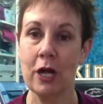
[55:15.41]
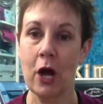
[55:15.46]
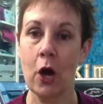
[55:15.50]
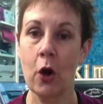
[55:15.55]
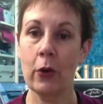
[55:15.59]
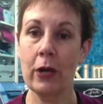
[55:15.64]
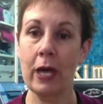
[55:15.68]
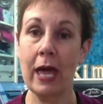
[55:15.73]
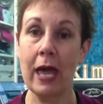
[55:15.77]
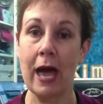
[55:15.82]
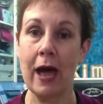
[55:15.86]

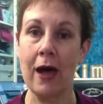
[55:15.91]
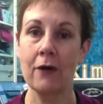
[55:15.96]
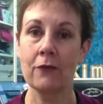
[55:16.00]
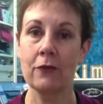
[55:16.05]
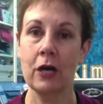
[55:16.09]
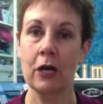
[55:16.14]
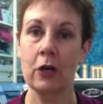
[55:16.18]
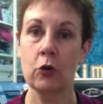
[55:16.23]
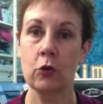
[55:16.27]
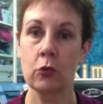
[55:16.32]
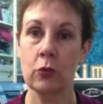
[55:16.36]
Okay, have
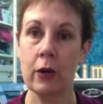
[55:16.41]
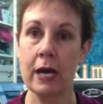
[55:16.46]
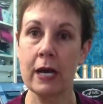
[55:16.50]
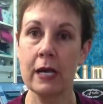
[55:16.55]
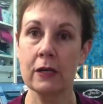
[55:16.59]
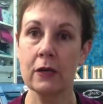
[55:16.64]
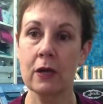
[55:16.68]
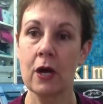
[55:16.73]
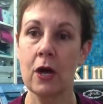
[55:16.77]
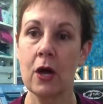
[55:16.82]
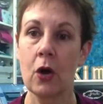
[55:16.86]
a
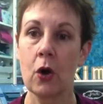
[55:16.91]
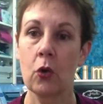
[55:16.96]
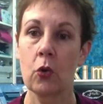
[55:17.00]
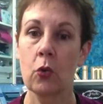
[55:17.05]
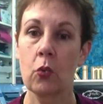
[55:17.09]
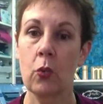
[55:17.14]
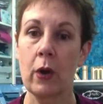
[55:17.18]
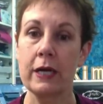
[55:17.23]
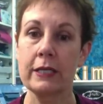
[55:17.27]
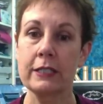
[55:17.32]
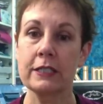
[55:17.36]
great
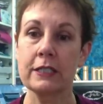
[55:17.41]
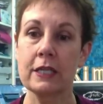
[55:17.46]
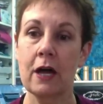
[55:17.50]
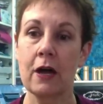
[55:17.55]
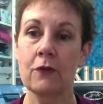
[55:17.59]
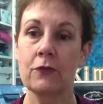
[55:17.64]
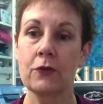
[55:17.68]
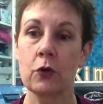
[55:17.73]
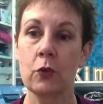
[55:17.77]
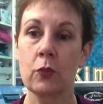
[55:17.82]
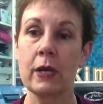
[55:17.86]
rest
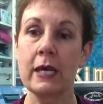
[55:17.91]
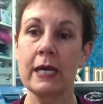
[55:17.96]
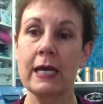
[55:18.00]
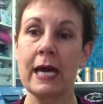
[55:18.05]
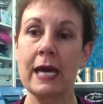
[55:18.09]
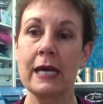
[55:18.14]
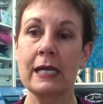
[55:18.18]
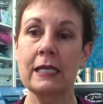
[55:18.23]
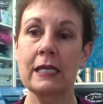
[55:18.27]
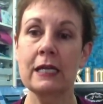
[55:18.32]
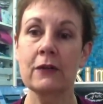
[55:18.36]
of your weekend.